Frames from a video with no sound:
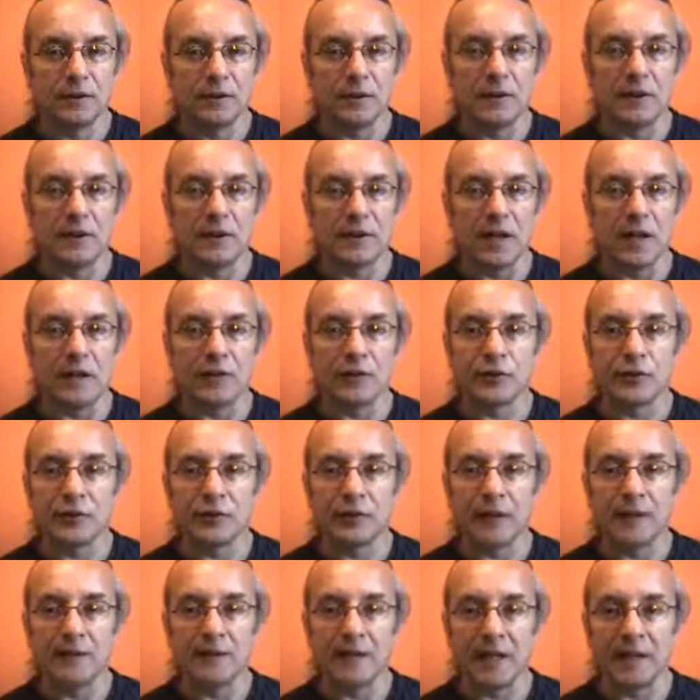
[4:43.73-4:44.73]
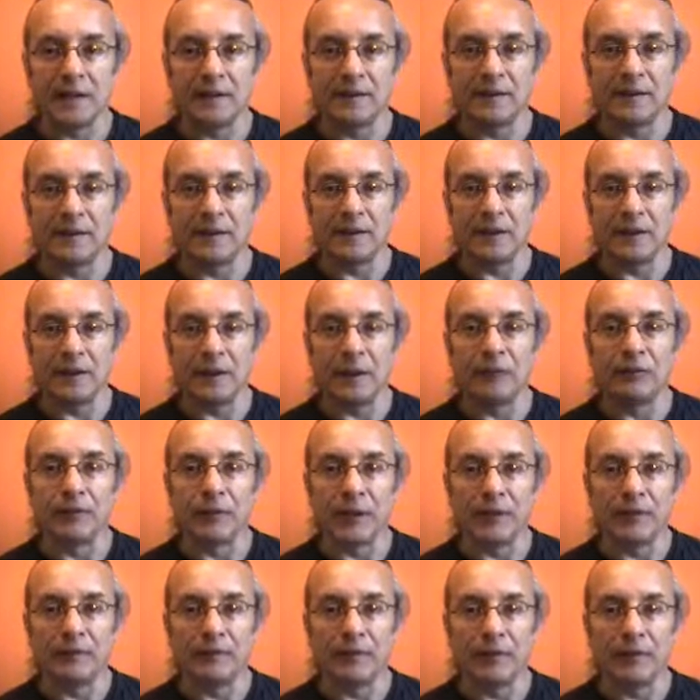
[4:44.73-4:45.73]
the essential identity of
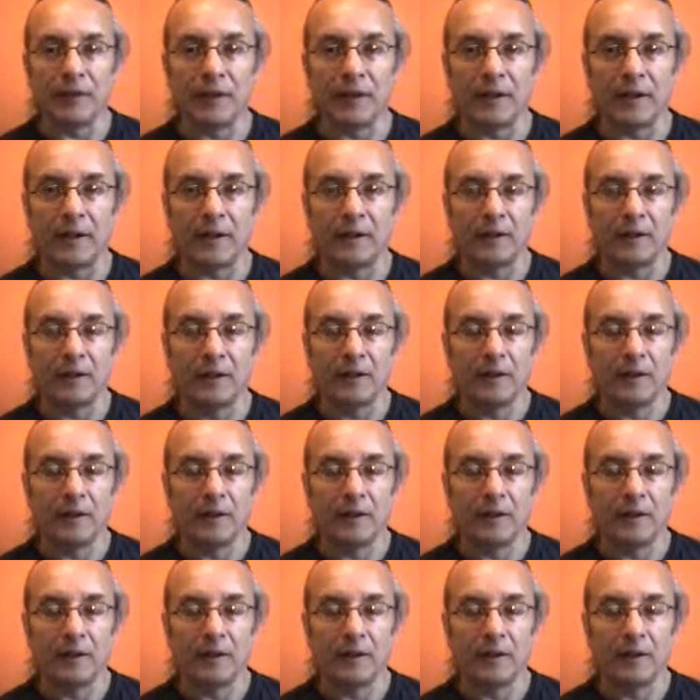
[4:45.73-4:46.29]
everything